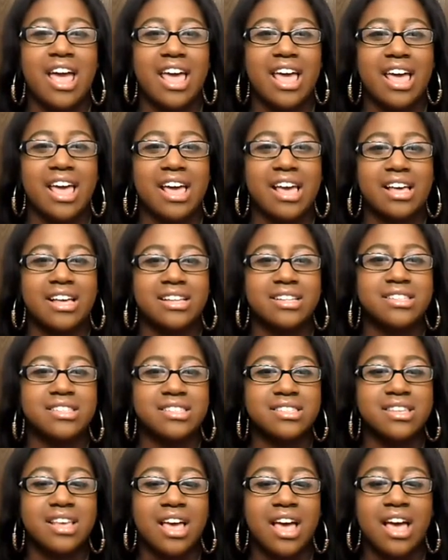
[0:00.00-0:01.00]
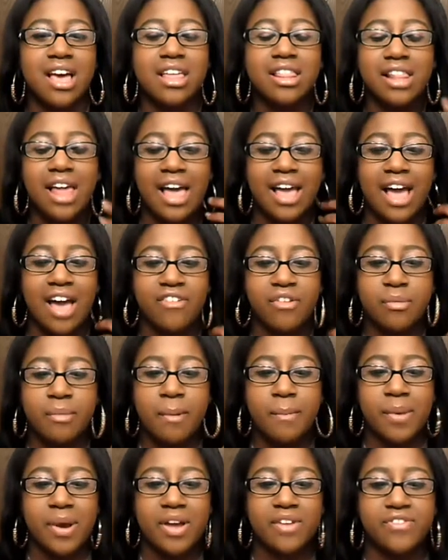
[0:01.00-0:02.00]
And like, I
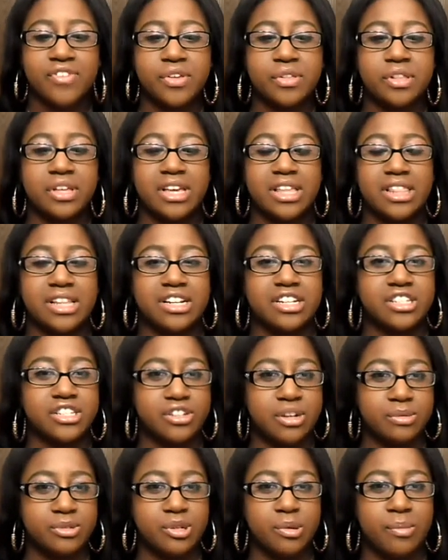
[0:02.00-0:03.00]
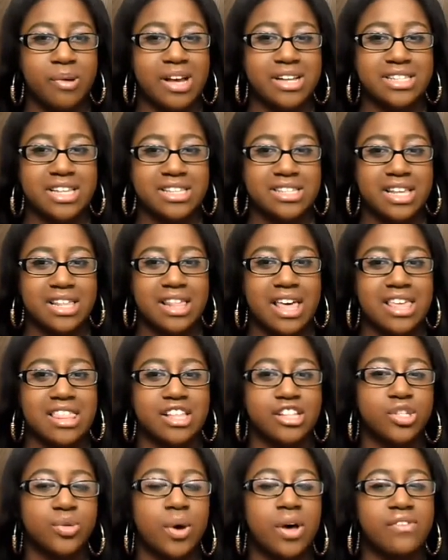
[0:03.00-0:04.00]
remember if you look in the description box, I said
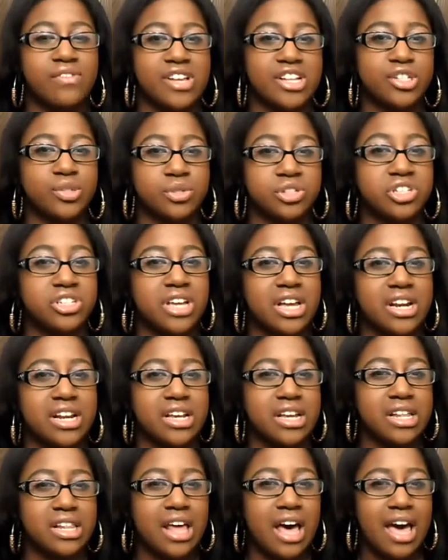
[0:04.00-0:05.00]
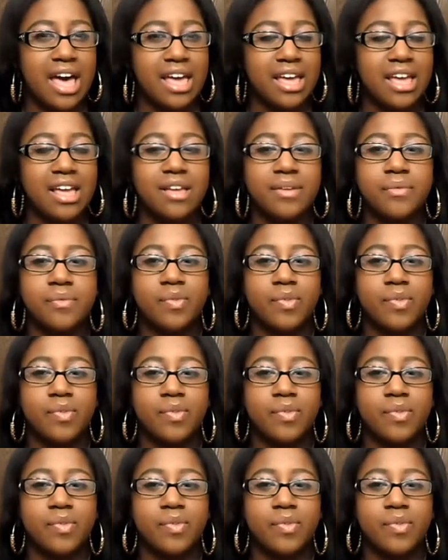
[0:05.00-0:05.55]
like the 12 inch was shedding a lot.